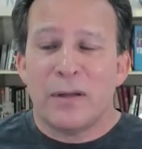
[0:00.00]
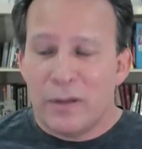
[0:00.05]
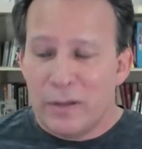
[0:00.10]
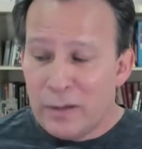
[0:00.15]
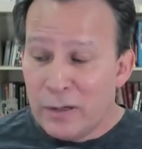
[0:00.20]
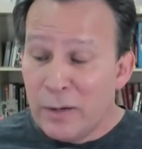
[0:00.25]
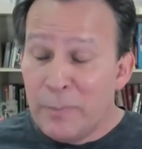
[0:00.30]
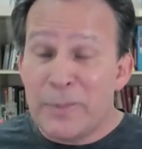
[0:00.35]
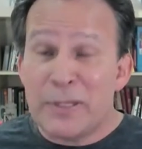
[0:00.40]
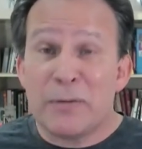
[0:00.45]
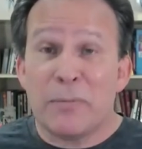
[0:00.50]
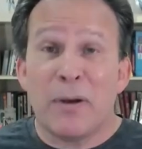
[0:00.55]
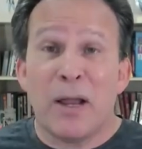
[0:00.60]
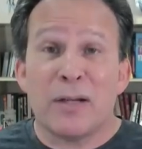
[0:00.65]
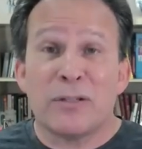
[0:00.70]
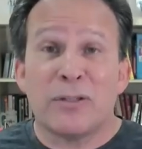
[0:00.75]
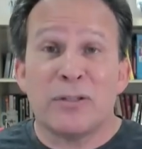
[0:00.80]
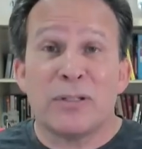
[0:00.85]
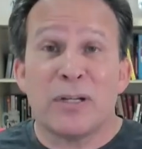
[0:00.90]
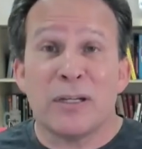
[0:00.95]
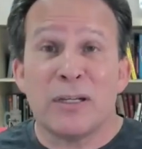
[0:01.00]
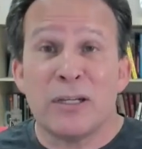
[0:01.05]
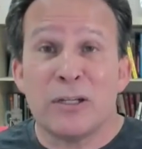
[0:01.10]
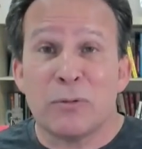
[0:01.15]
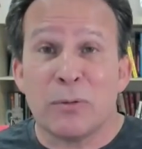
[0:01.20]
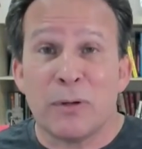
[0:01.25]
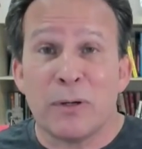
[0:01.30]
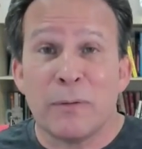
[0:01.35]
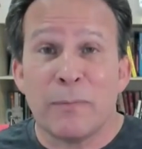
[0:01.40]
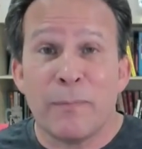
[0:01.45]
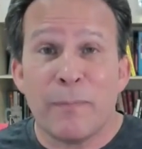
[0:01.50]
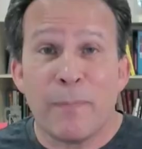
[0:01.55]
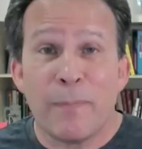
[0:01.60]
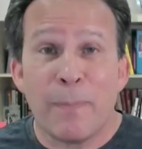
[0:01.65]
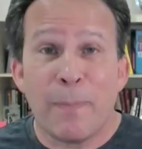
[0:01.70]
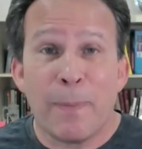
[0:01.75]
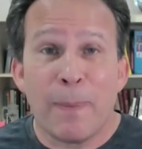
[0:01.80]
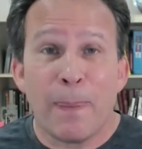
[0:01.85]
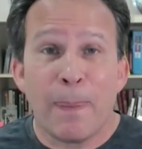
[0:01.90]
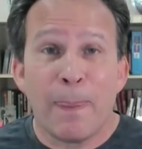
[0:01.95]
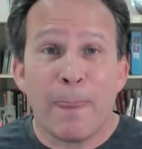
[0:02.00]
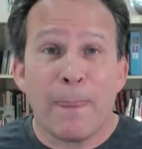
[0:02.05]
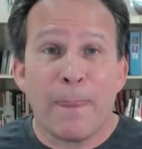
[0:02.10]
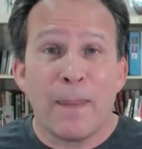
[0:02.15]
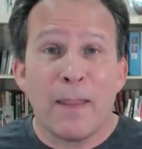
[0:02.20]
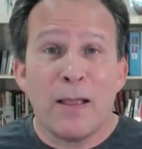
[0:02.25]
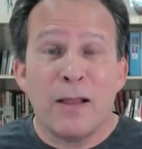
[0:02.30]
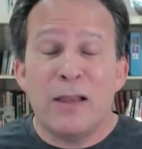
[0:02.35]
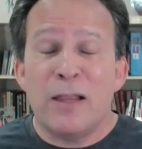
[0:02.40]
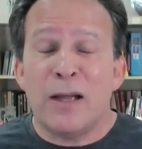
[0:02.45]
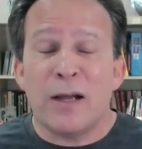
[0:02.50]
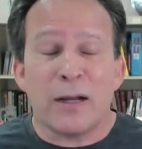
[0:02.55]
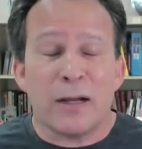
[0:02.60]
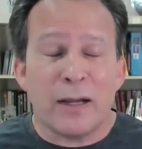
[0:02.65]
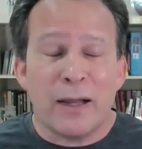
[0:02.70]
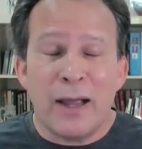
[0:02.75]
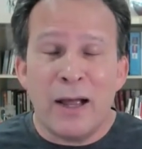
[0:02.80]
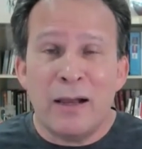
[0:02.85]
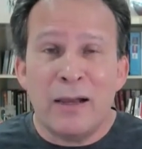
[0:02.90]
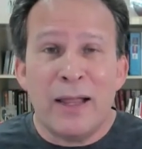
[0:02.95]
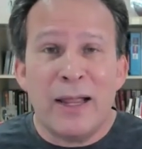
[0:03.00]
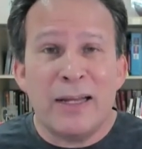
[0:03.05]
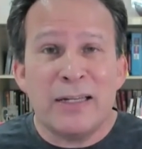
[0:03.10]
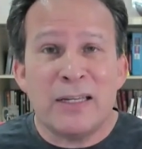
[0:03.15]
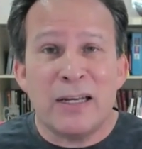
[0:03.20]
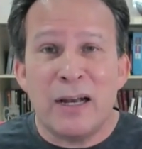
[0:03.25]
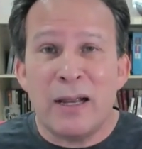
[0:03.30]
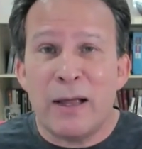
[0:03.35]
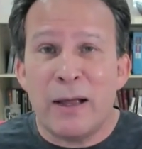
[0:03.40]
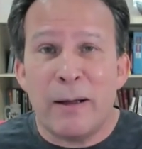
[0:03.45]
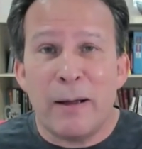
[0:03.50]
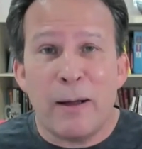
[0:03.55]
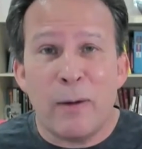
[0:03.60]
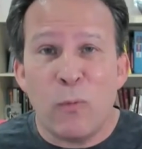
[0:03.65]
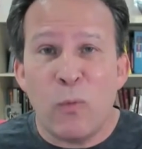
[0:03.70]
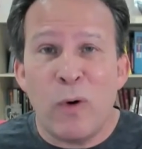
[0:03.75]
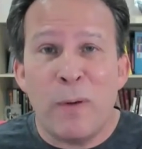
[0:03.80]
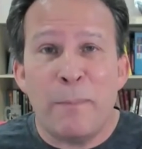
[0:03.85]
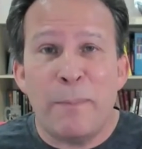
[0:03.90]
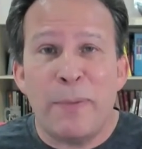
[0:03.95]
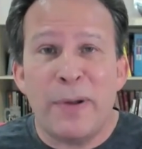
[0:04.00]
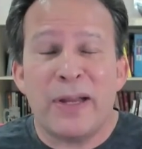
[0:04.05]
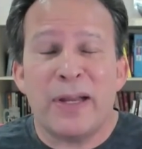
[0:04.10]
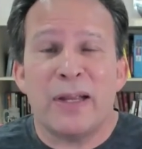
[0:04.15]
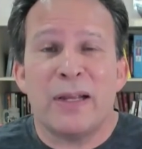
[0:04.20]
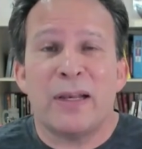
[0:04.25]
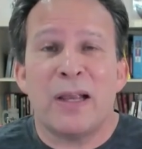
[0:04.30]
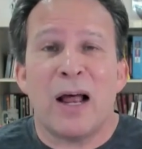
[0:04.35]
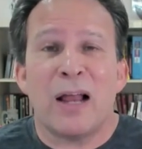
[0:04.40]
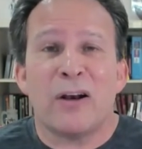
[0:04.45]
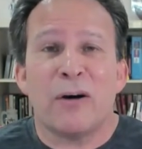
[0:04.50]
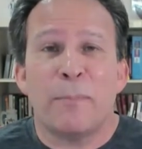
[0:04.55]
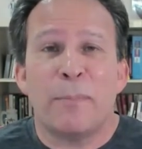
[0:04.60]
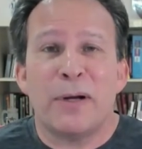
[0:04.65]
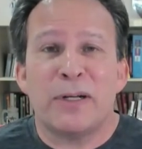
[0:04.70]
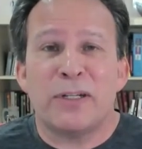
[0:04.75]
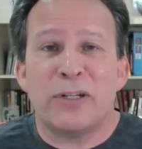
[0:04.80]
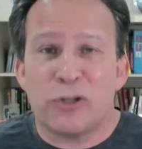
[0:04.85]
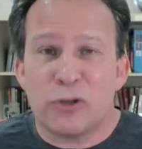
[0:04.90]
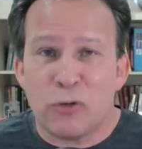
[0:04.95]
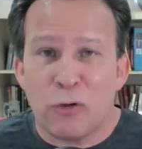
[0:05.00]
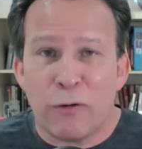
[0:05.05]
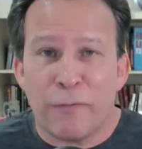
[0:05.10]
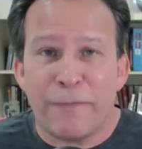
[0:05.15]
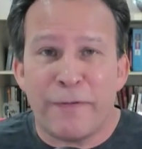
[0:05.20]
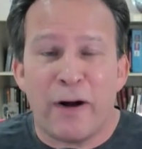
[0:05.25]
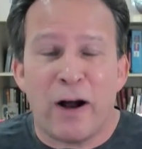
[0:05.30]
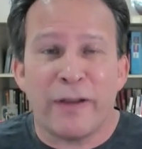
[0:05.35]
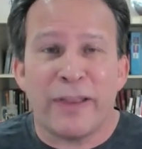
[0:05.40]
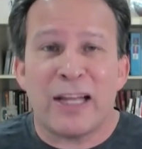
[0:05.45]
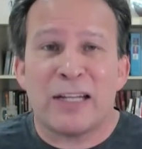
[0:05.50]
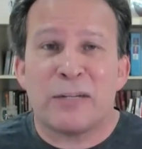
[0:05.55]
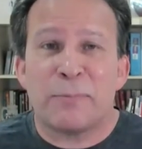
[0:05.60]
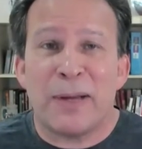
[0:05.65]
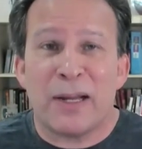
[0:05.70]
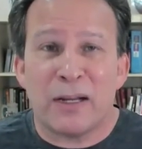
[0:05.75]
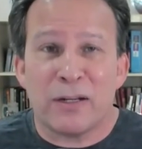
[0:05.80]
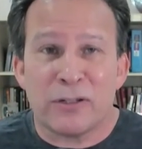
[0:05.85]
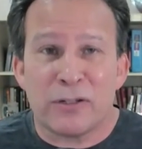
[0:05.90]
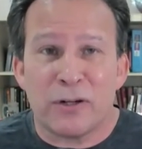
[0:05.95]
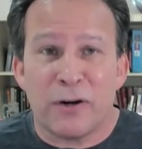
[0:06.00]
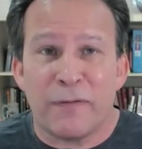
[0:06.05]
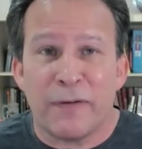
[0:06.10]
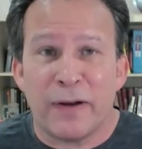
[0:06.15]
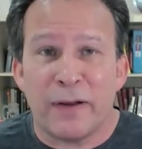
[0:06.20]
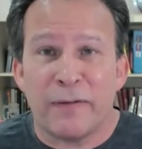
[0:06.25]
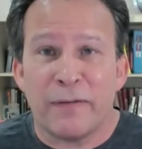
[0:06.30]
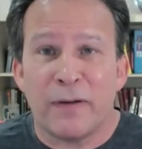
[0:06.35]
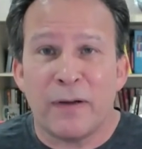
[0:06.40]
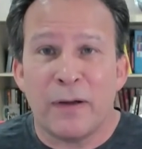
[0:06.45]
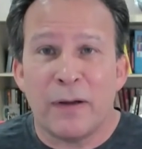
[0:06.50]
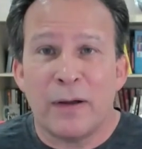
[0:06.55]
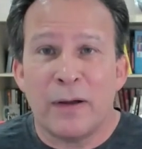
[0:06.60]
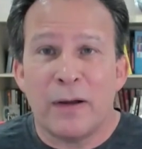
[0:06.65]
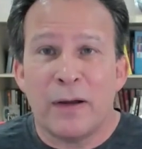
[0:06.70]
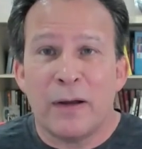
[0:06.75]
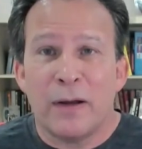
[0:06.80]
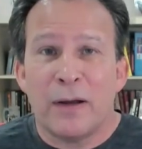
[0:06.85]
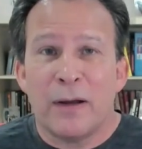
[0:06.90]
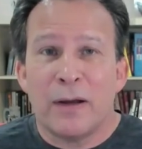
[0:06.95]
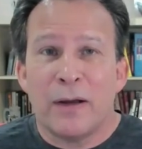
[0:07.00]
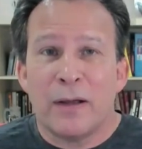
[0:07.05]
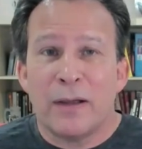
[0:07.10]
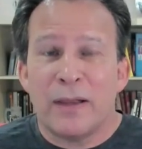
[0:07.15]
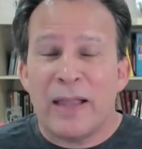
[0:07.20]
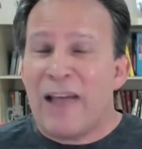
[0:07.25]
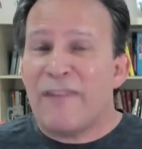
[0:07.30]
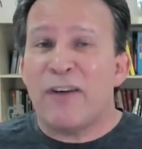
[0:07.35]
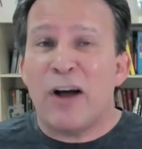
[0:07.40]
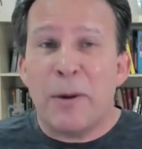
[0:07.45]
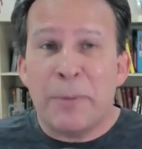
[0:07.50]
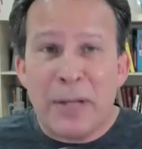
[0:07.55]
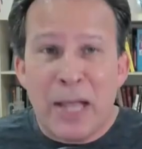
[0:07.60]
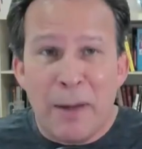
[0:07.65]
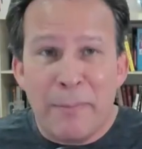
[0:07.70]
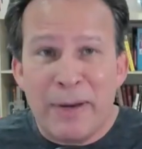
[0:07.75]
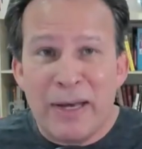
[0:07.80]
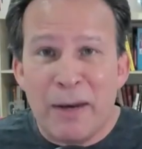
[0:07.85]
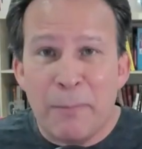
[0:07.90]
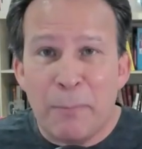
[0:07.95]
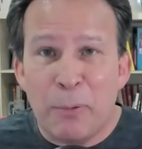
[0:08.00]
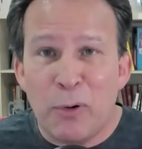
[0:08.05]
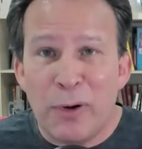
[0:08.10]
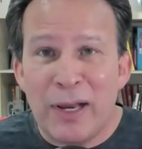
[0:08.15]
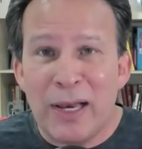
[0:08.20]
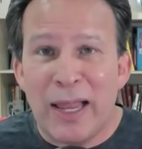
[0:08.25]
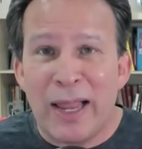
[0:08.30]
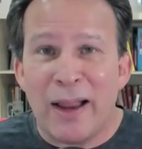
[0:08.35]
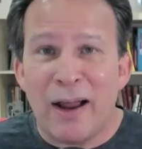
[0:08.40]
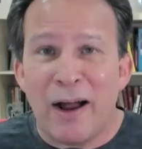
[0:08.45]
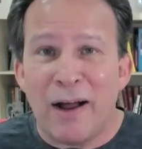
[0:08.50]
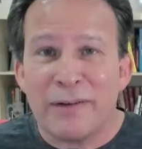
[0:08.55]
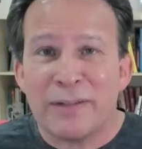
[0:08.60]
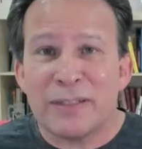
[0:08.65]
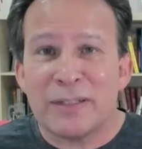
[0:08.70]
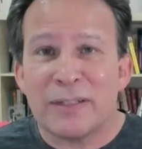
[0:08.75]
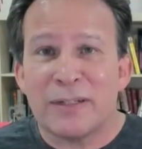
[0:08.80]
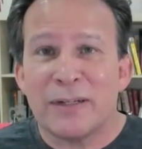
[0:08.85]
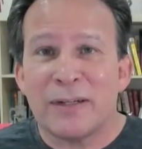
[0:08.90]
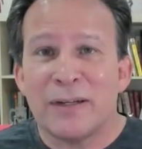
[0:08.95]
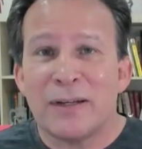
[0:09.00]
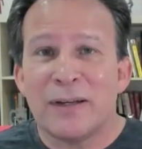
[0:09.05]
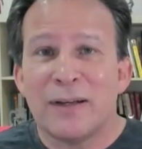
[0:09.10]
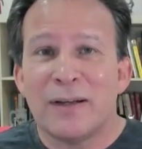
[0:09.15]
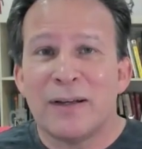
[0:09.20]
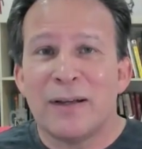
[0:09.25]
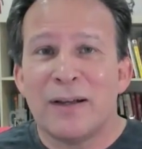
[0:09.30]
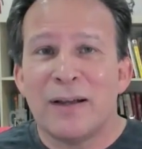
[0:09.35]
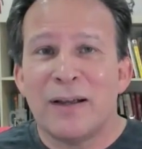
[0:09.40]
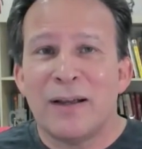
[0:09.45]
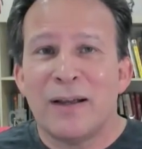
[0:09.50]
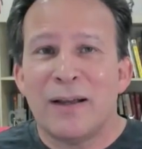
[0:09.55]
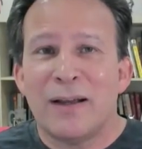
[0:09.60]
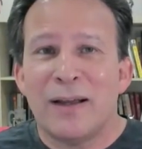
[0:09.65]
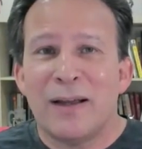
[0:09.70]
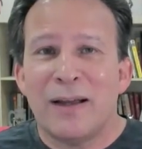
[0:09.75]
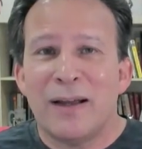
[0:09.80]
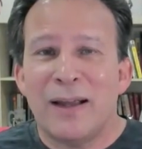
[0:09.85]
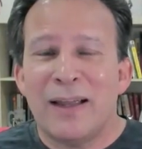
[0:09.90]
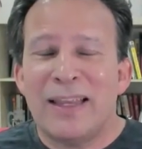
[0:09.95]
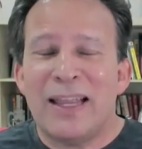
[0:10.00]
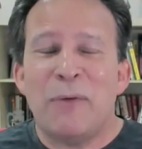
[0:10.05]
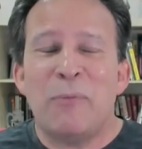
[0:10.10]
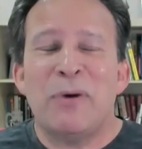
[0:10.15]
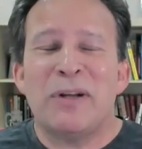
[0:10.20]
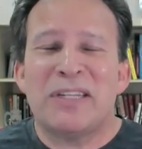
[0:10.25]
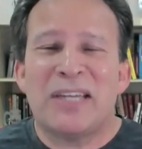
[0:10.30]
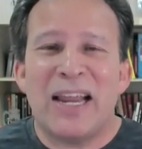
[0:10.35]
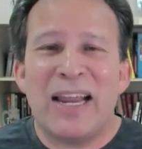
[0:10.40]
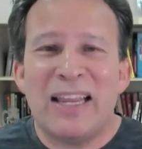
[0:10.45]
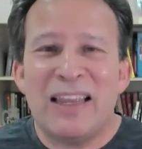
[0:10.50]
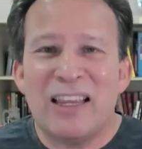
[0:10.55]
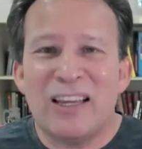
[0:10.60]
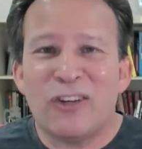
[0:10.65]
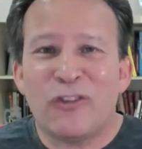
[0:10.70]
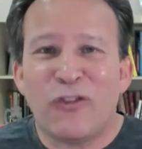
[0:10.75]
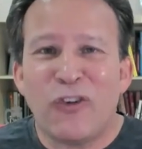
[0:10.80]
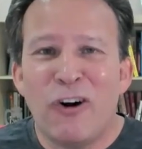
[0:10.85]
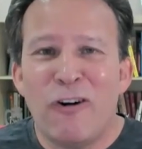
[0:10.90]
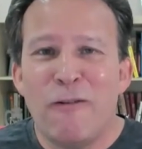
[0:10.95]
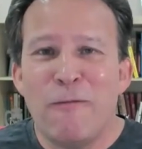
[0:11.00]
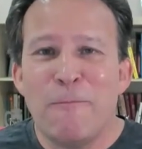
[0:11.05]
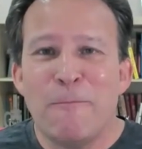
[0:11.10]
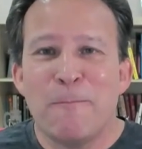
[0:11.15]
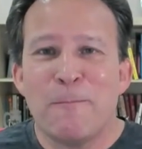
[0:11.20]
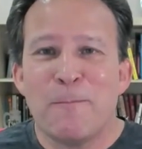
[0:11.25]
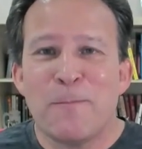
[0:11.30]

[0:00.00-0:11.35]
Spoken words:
There's going to be some lawsuits on this one. Look, LA's in a $1 billion budget shortfall. That's being conservative. They have upcoming employee layoffs, and they retained this firm.